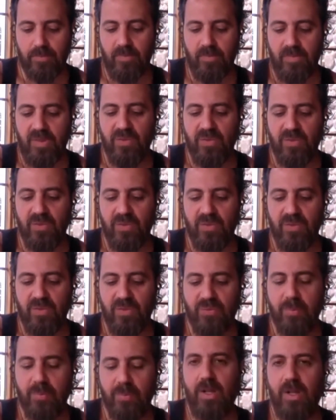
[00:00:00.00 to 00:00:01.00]
a
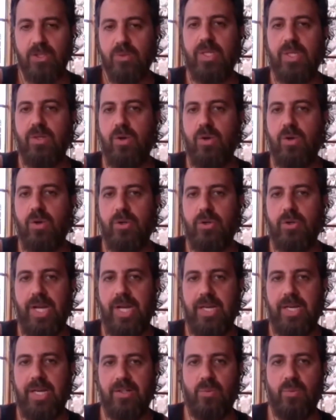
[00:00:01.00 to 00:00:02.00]
culture we
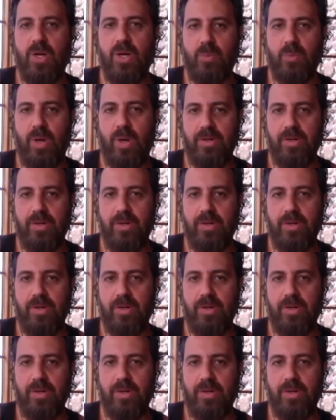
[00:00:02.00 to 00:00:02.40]
co-created one way